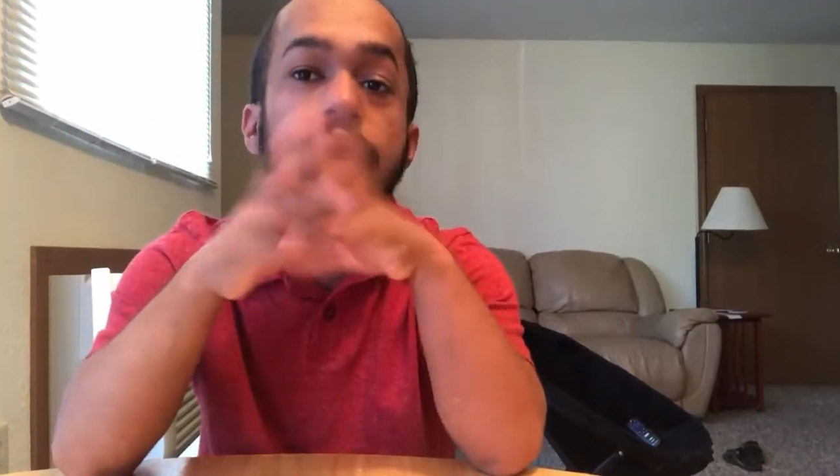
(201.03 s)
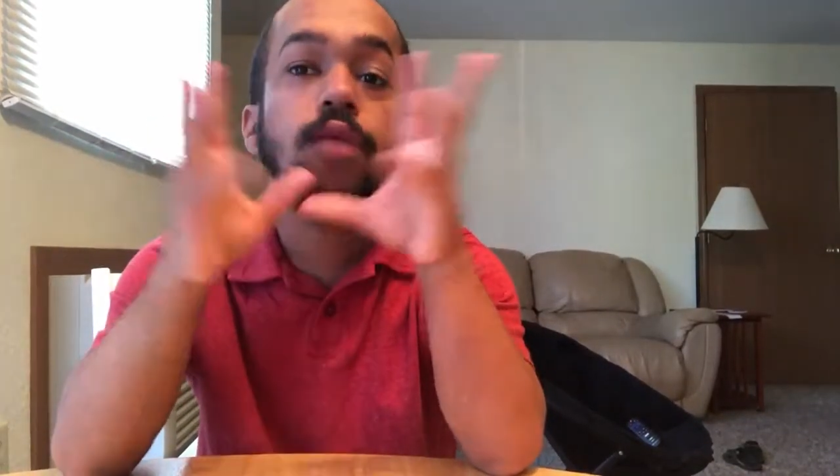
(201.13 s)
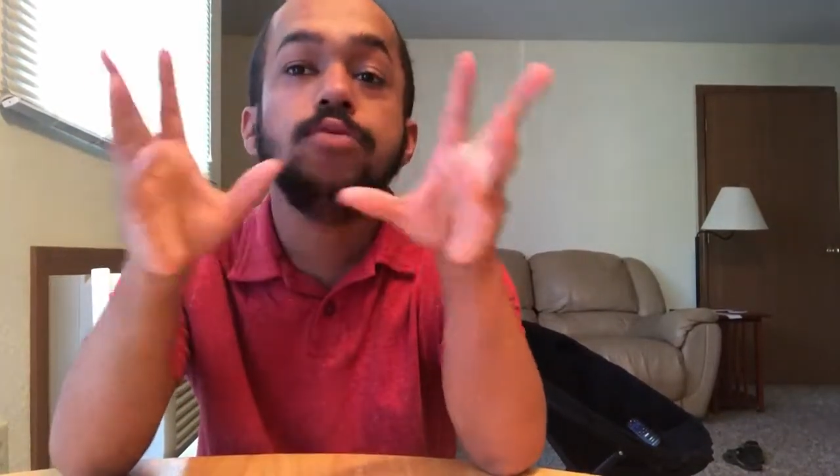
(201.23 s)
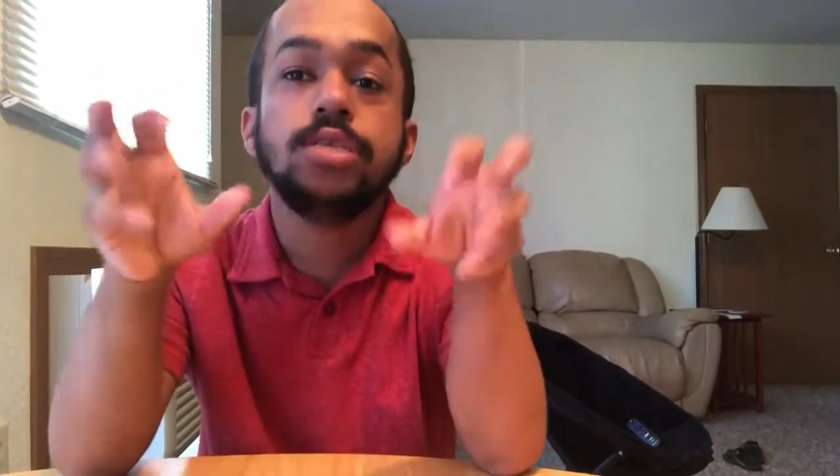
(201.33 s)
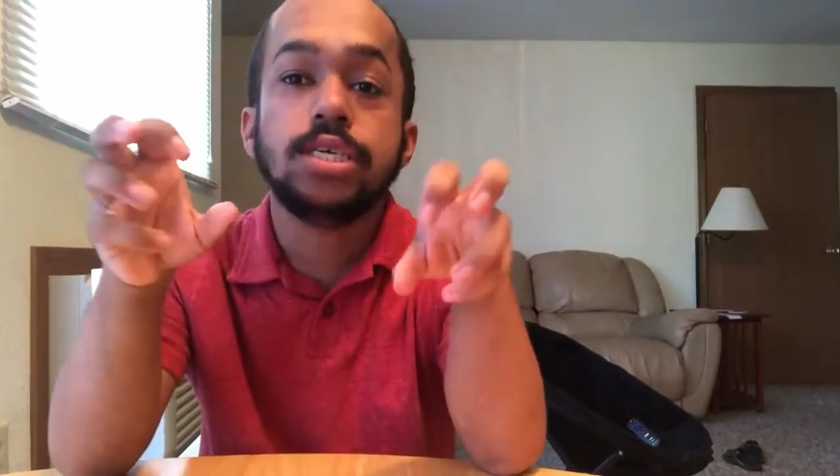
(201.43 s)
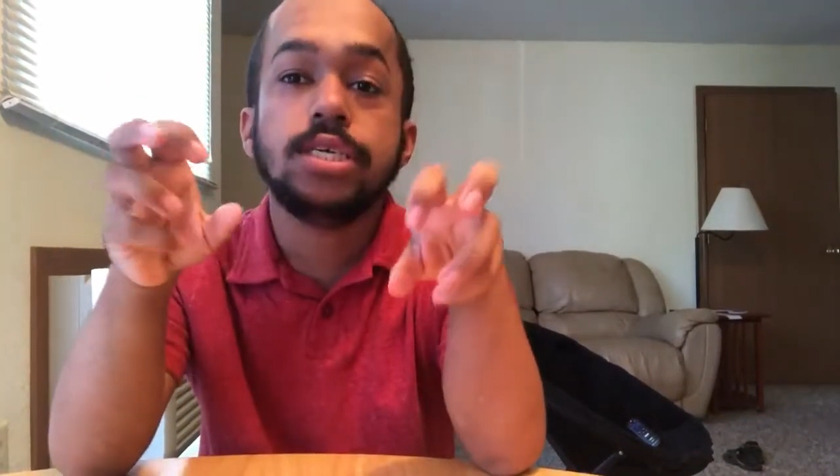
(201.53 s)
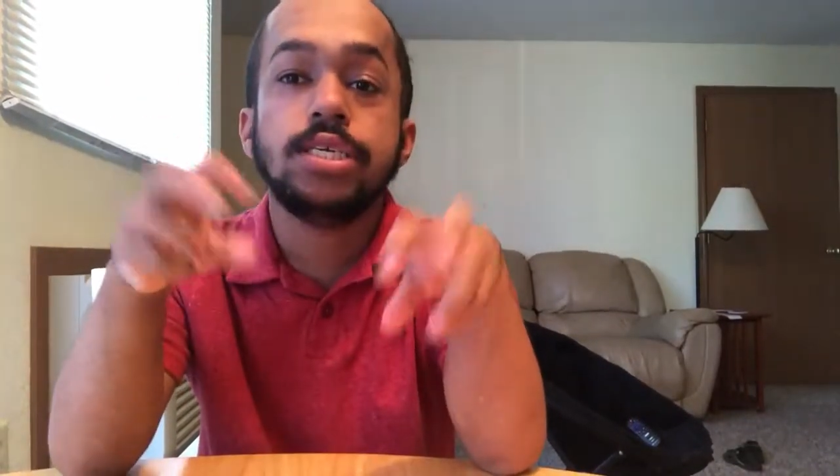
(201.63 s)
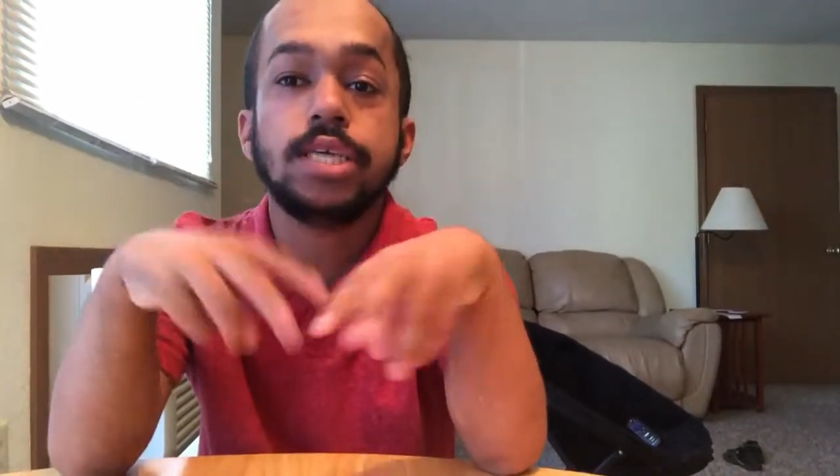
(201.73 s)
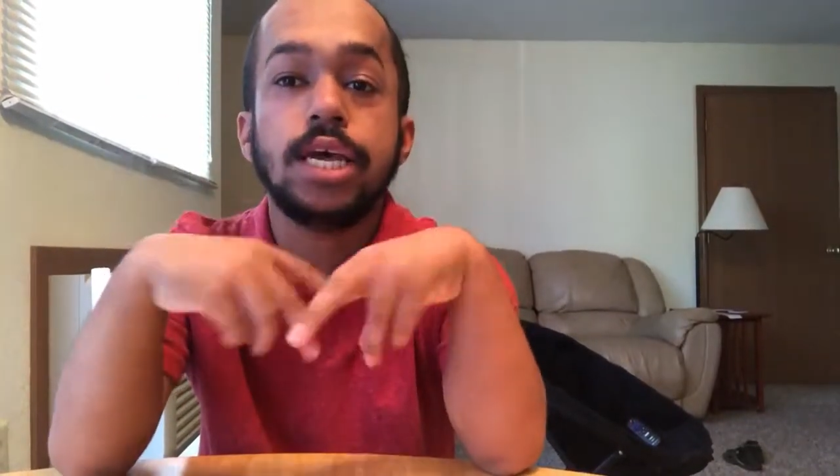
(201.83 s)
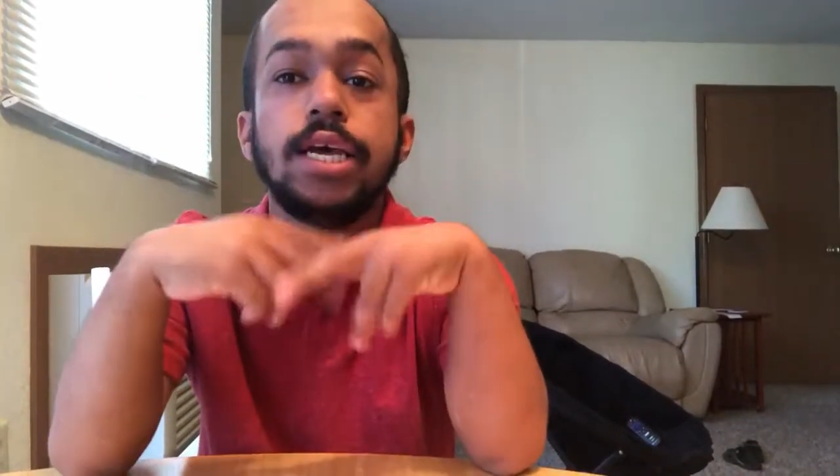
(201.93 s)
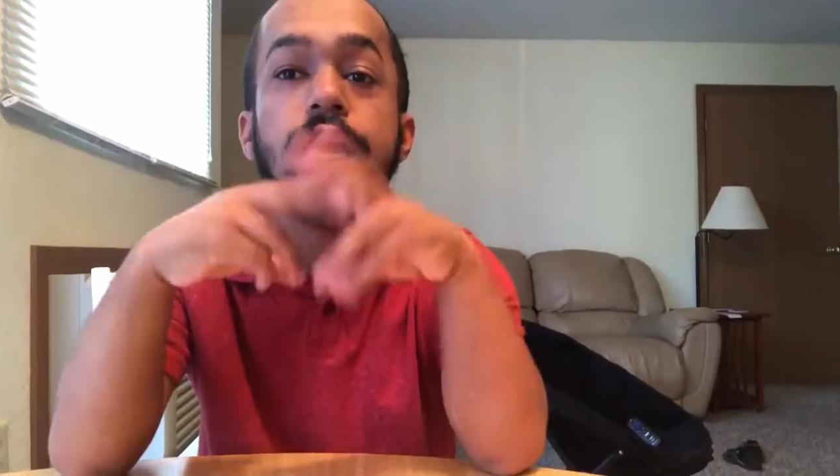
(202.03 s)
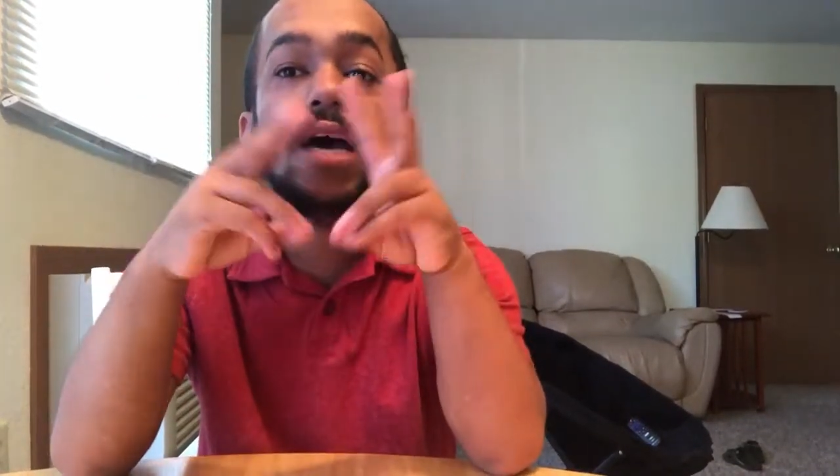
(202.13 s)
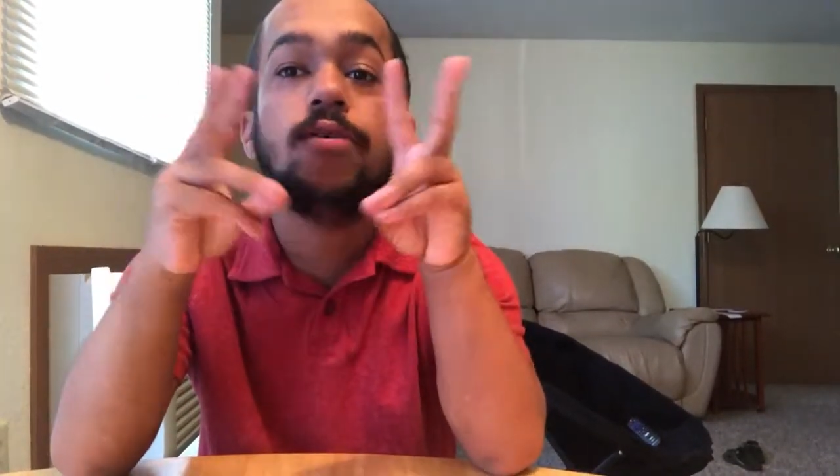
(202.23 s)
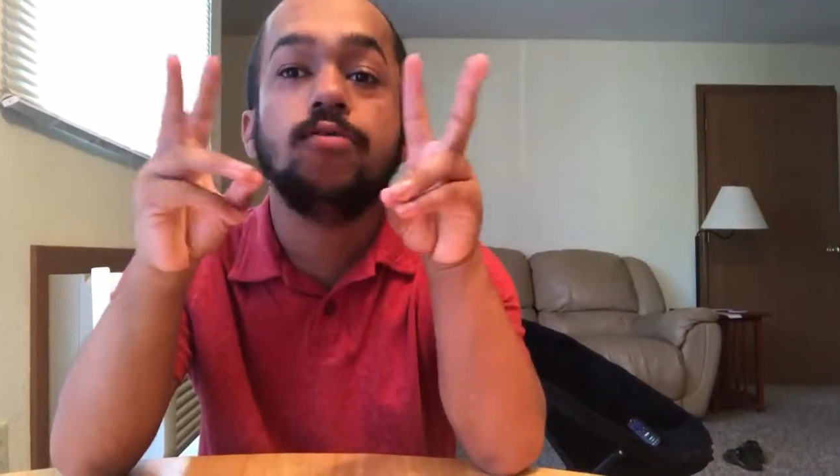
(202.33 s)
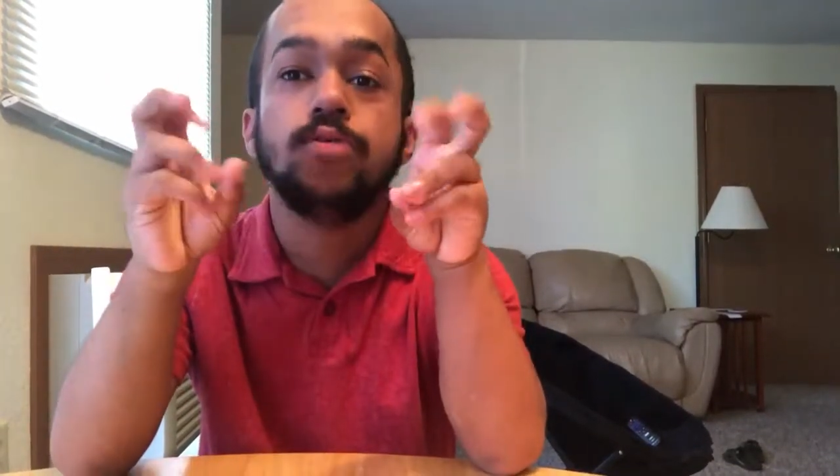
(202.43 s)
I was gonna say
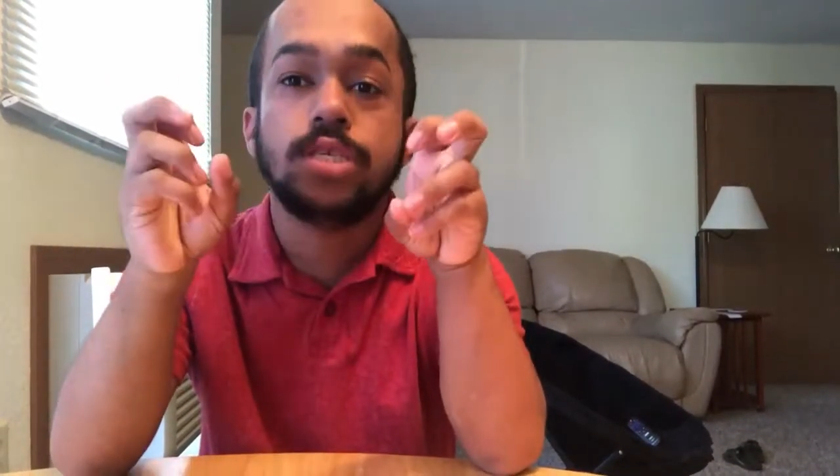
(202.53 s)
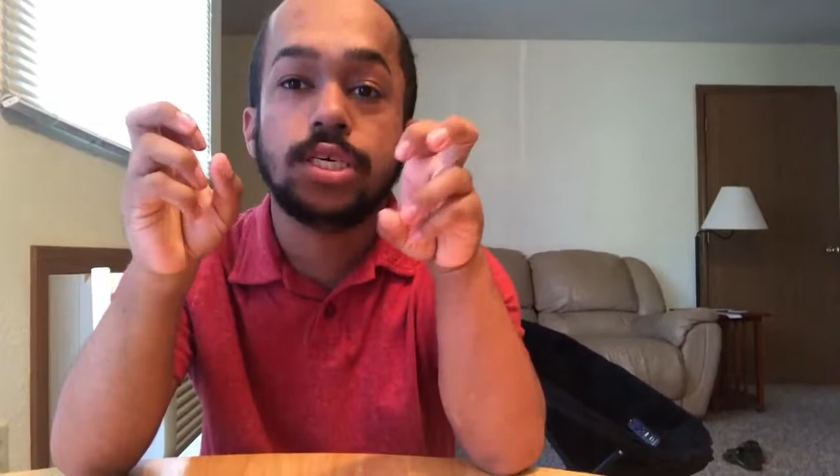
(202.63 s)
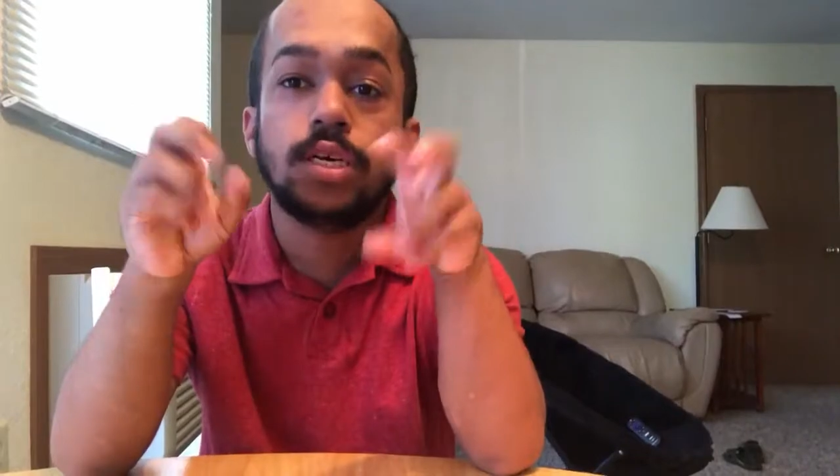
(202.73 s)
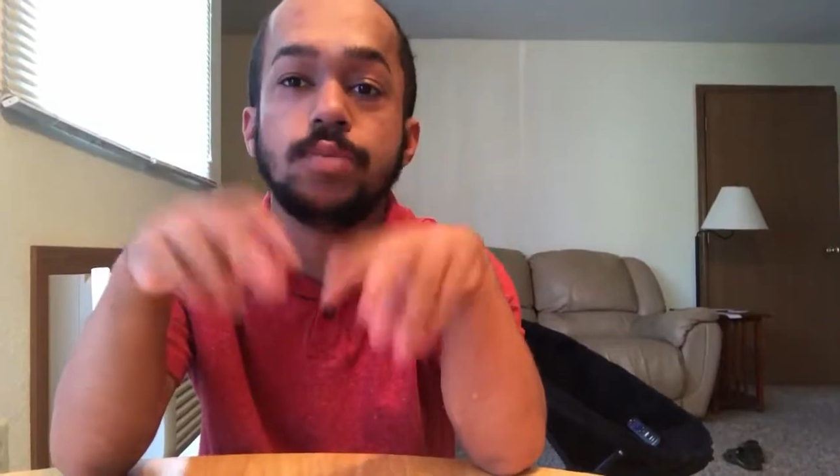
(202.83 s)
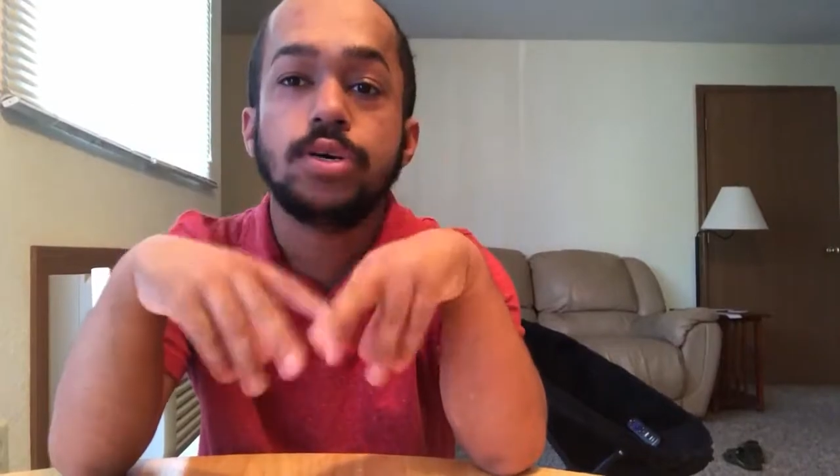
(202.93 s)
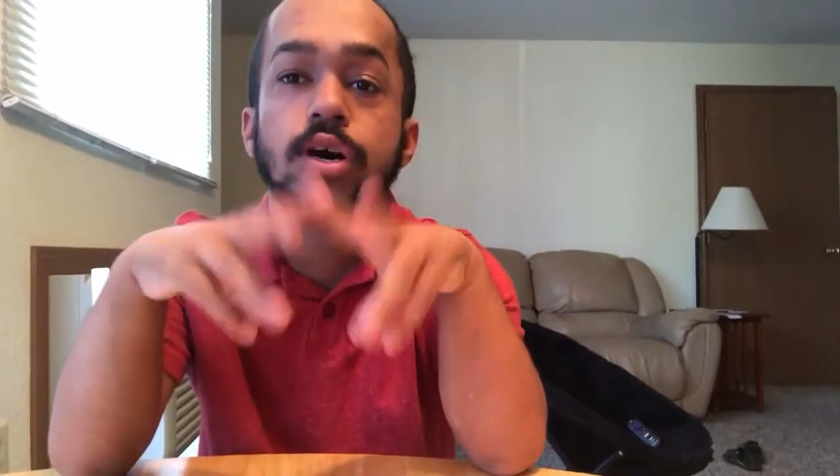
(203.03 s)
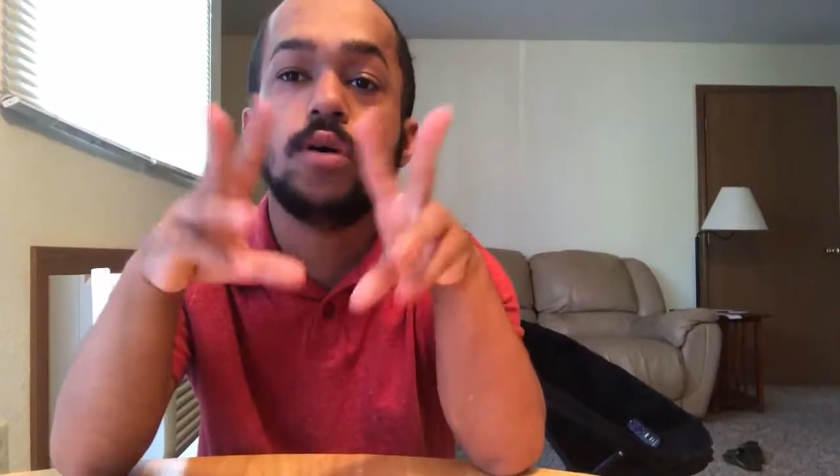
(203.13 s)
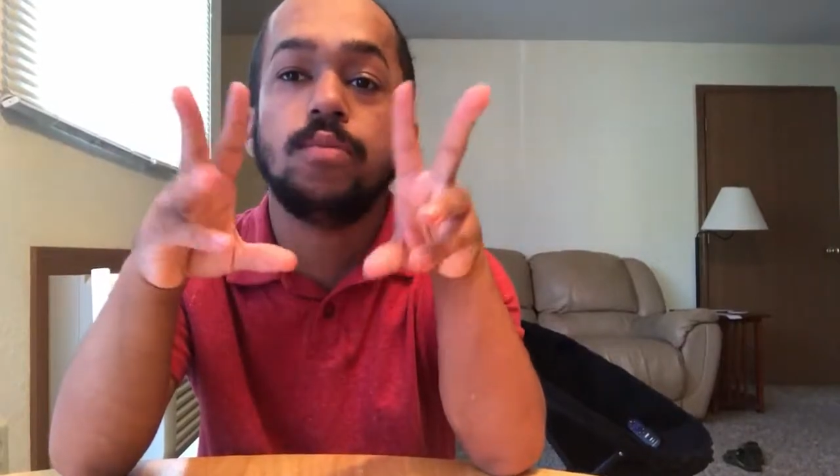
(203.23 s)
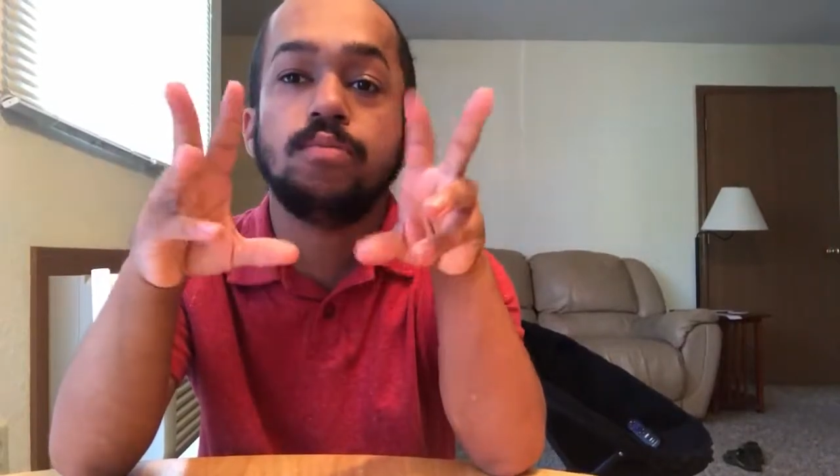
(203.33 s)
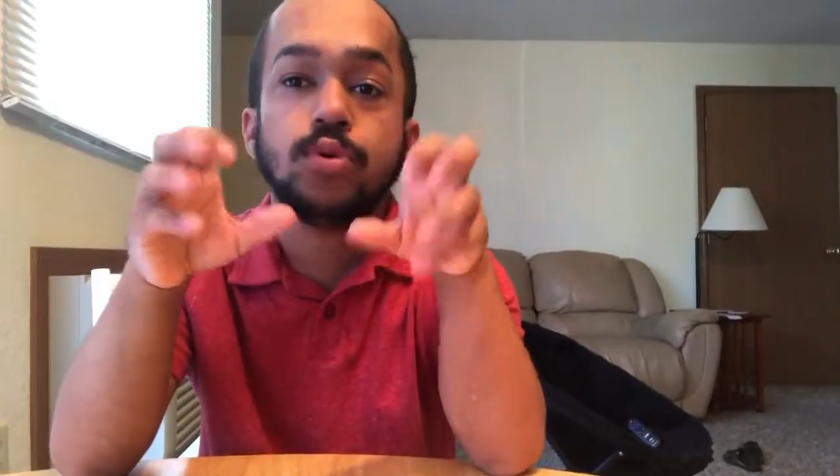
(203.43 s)
I was gonna build a